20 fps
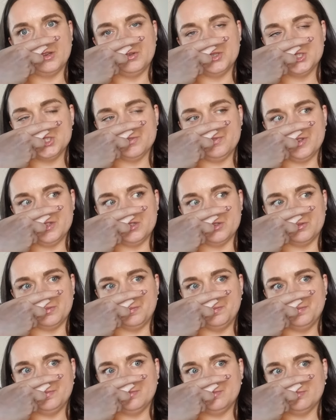I watched a video
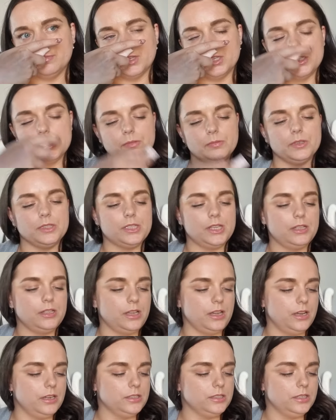and someone said
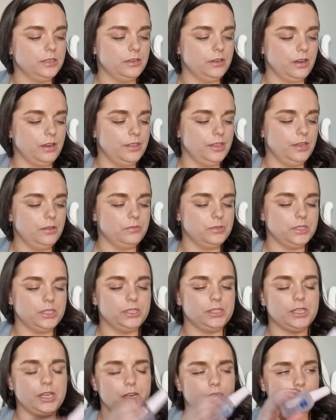that. I think it was
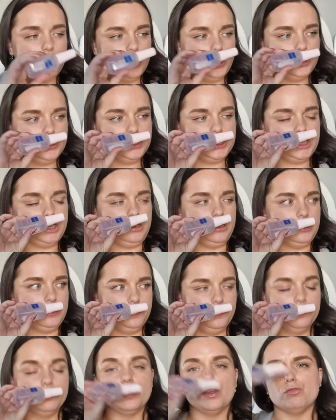the scent and I can see it.
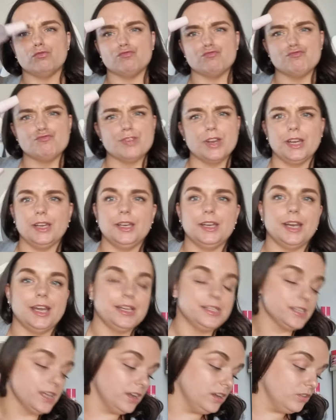Really
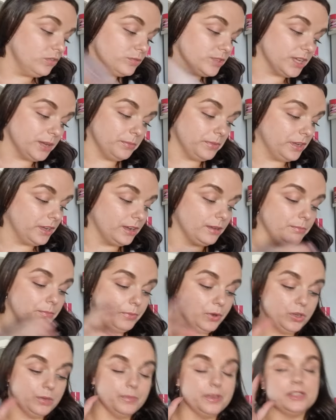nice. I love Ted Baker
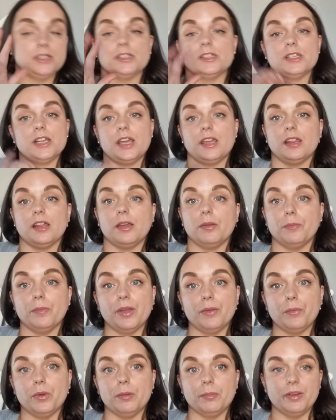Body Mist. It's like
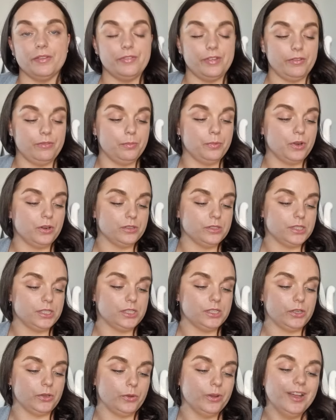one of my favourite products
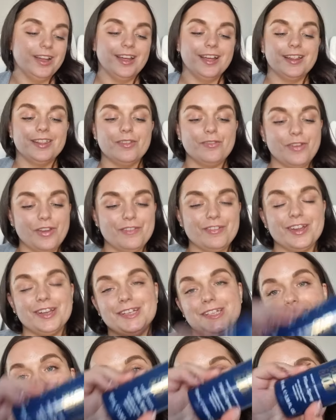they do. The
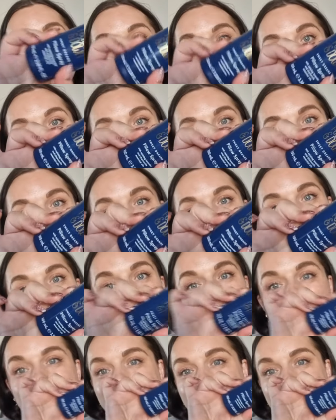Fevandone Pillow
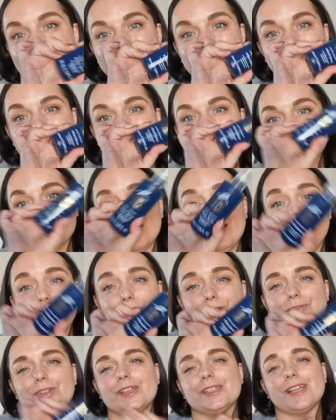Spray, like I say, I
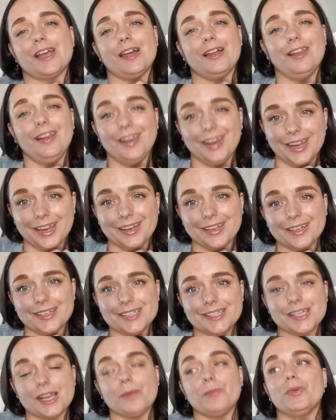love this. I'll link
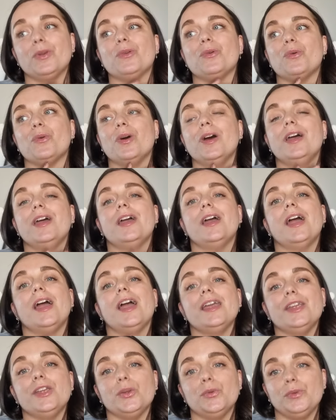this down below.
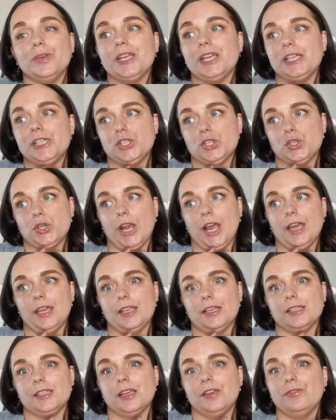You need to try this.